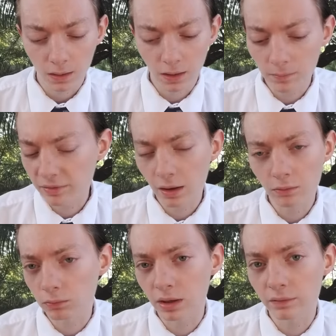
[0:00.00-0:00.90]
comes
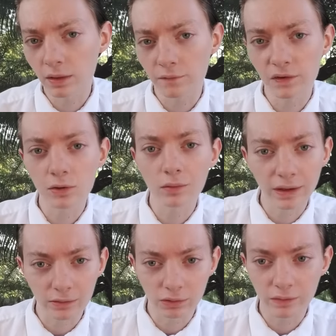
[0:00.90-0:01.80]
out whenever they feel
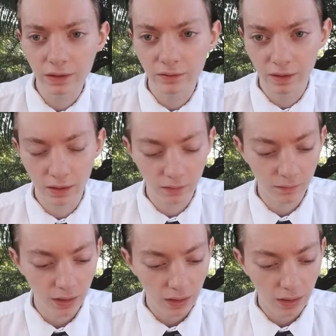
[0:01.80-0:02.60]
like releasing it.